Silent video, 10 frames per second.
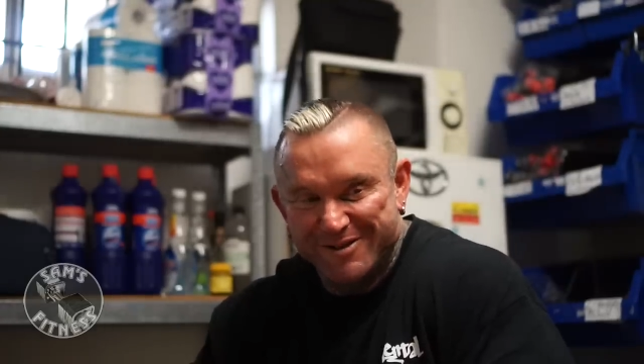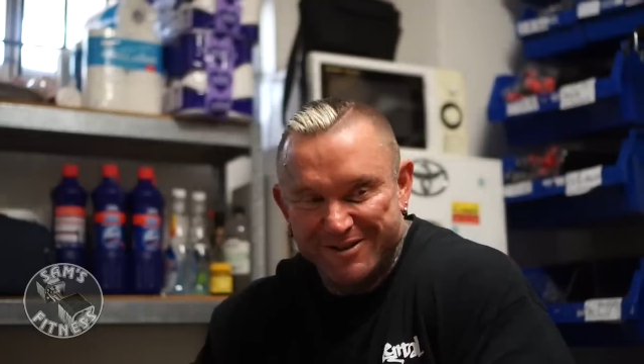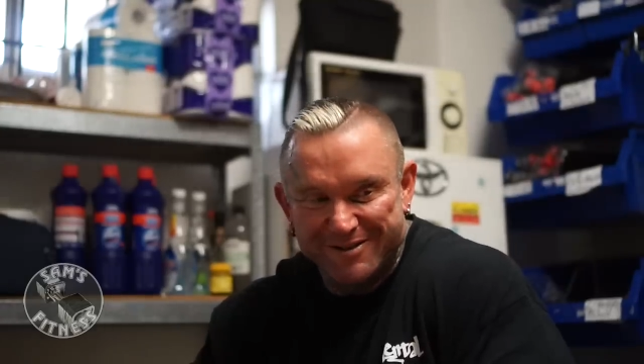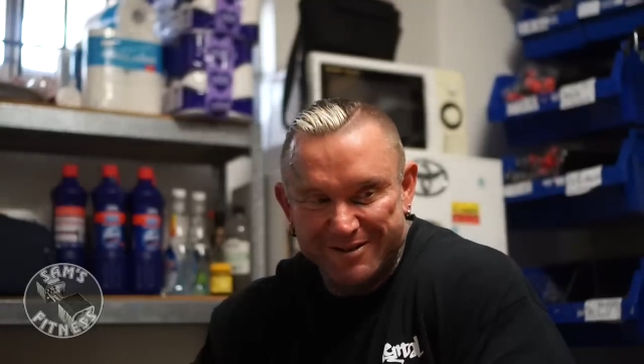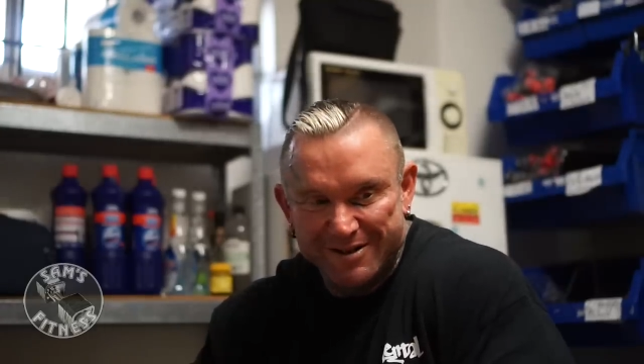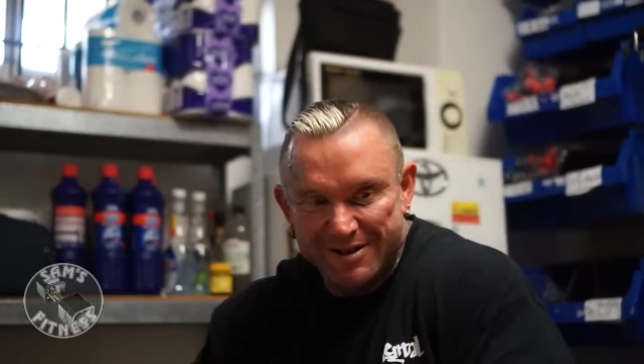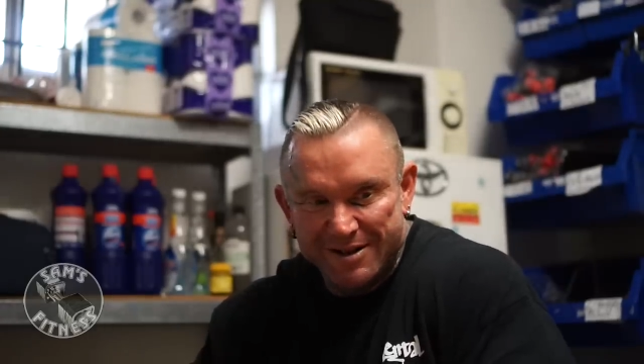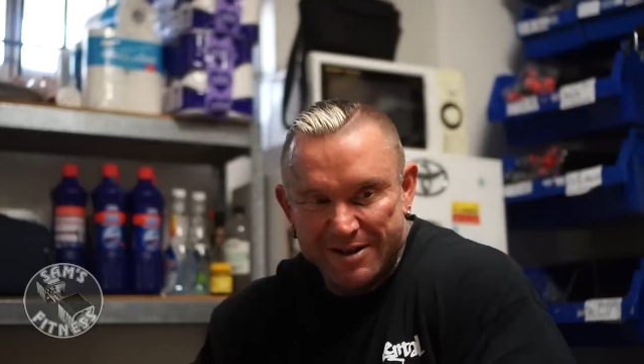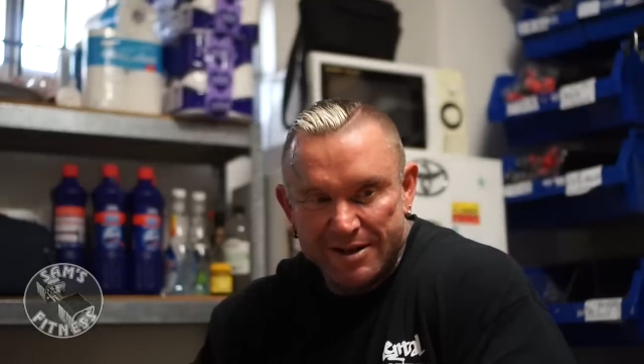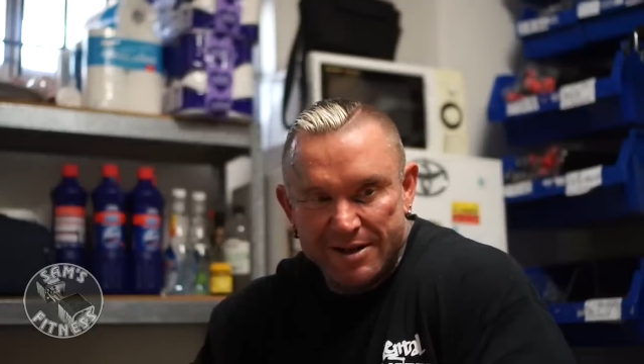So
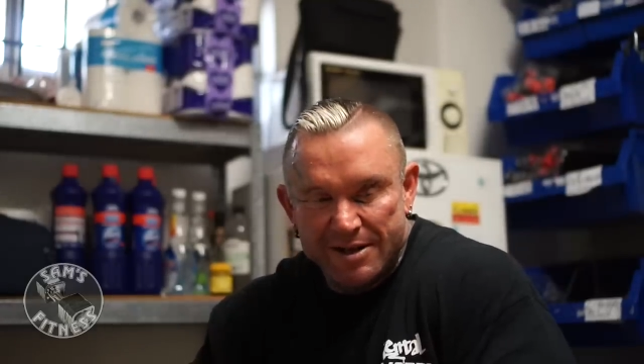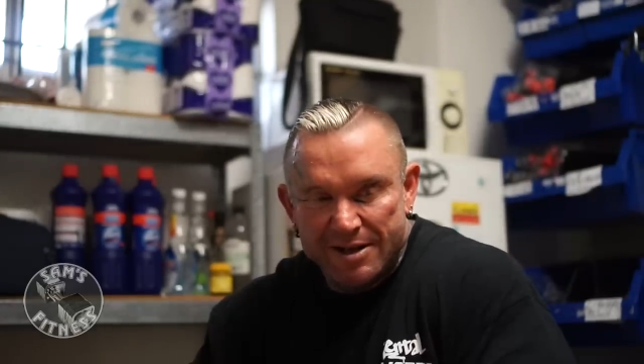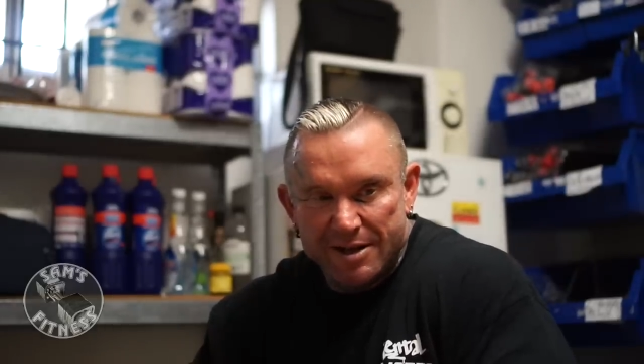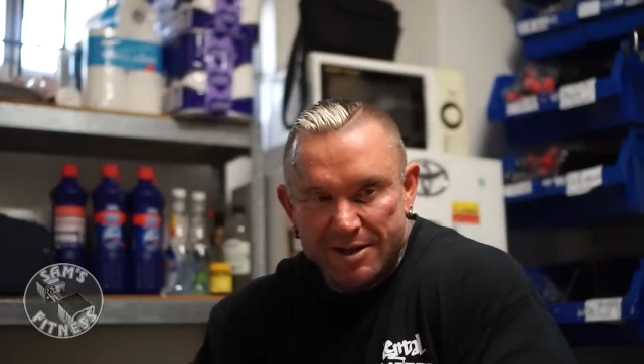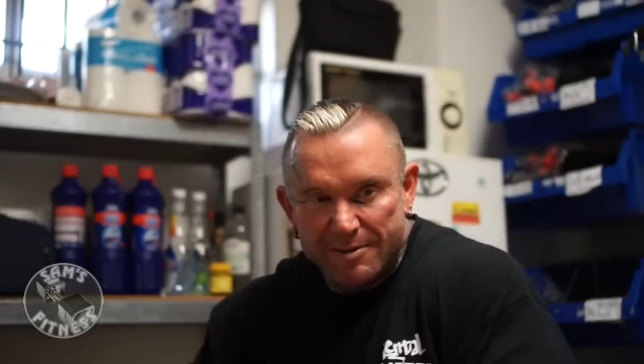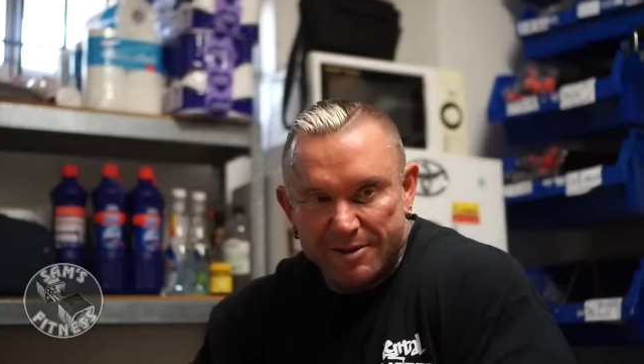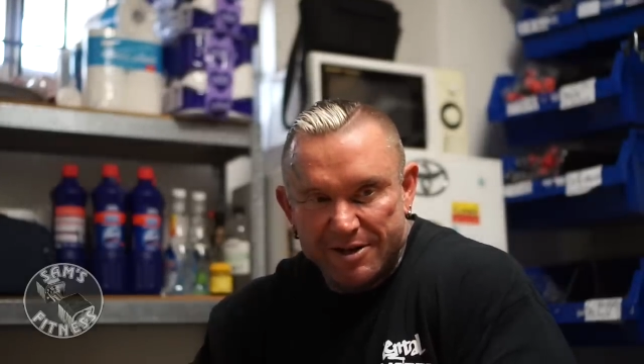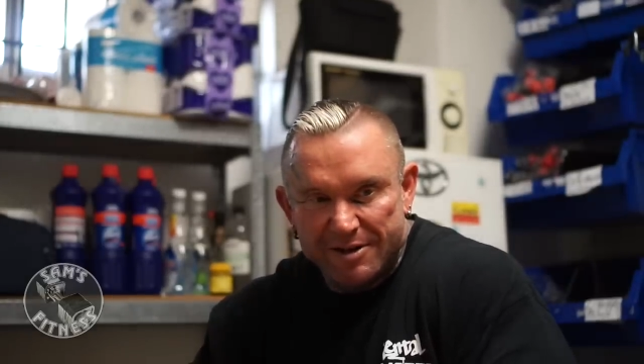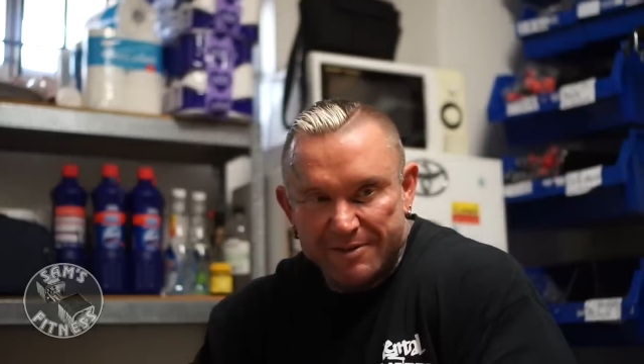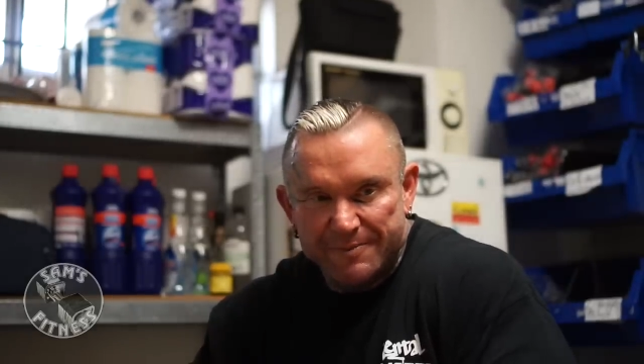yeah, but you
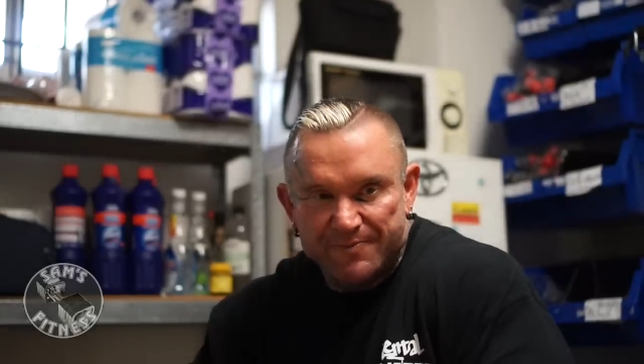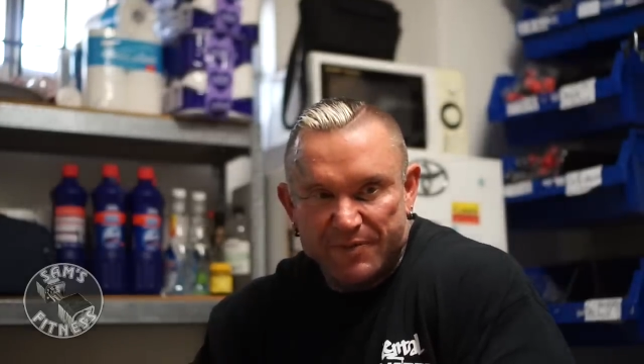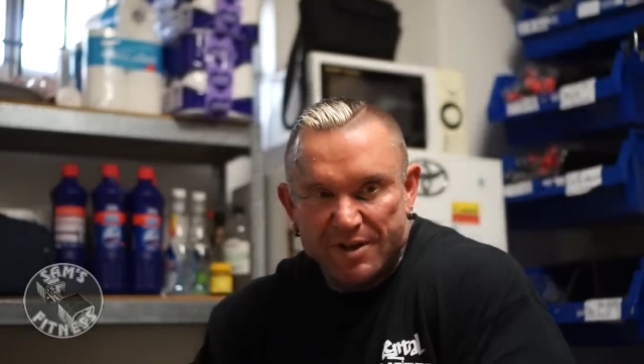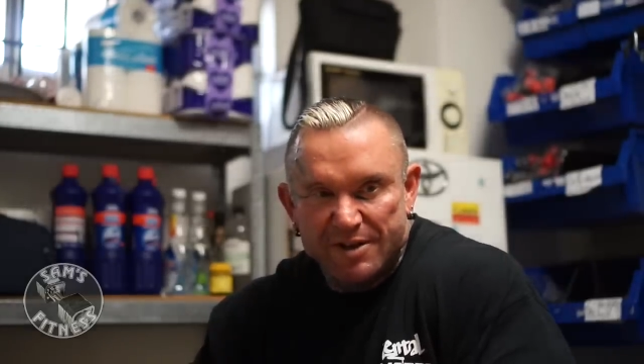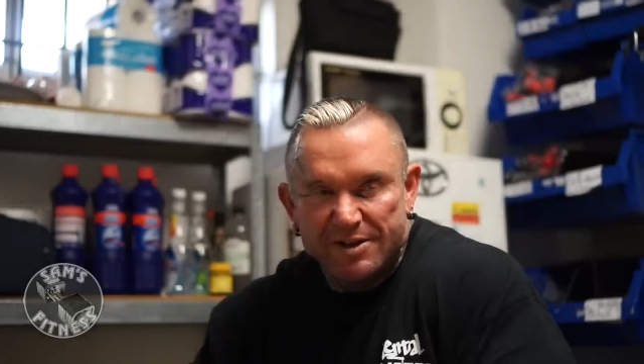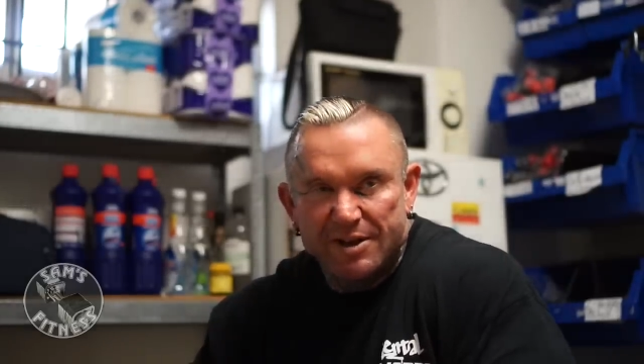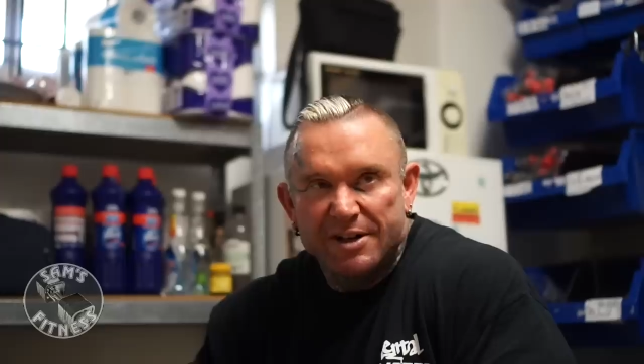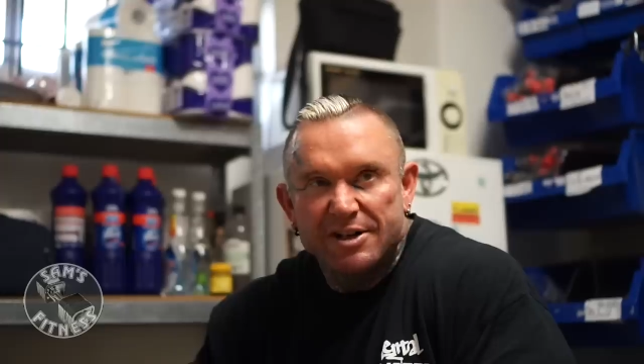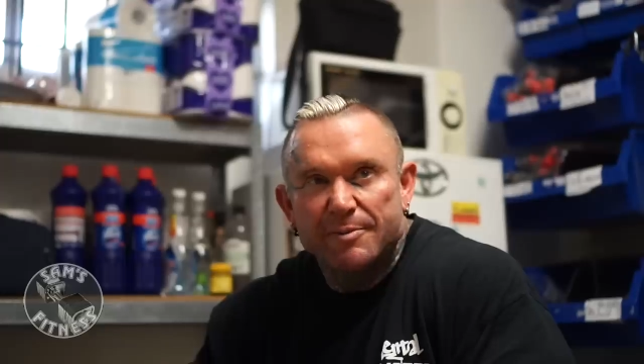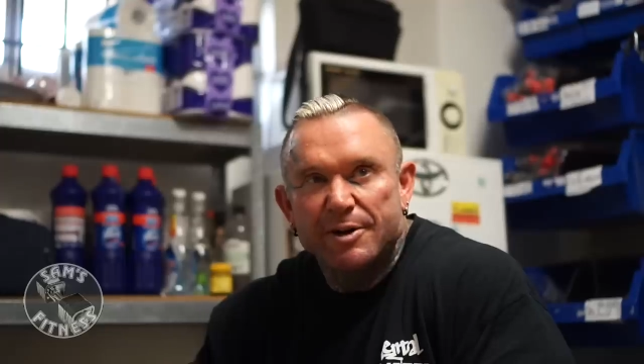know, still like
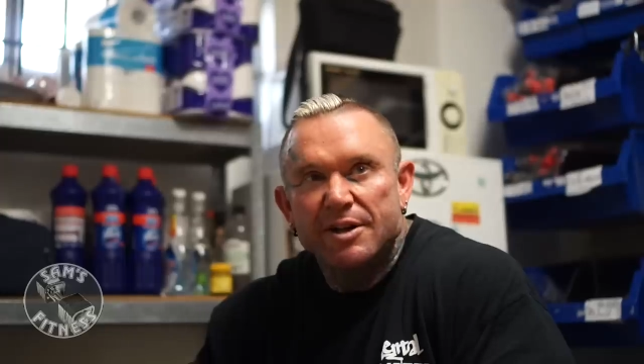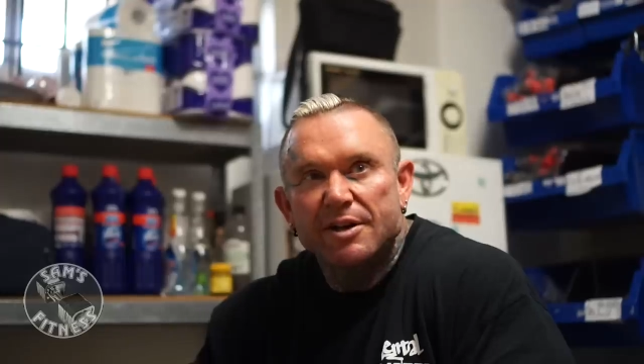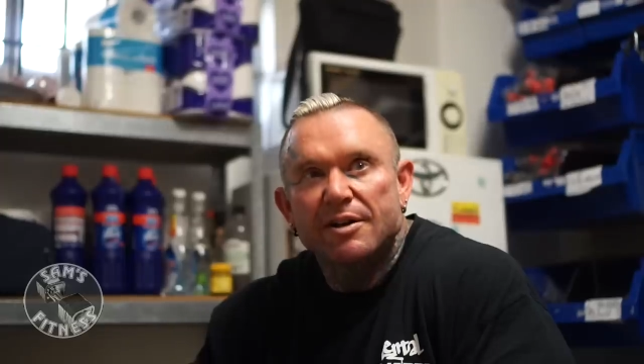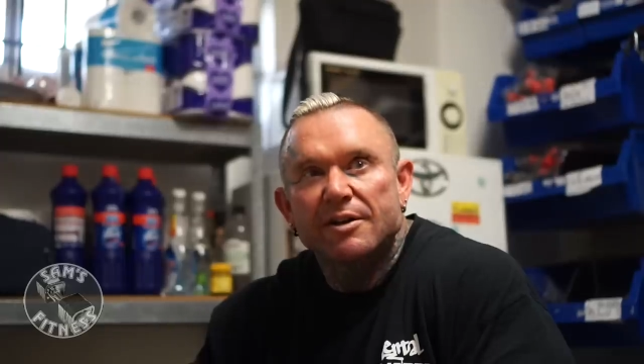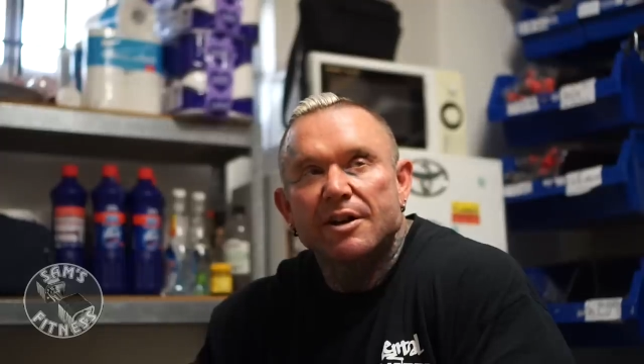I said, I'm eating.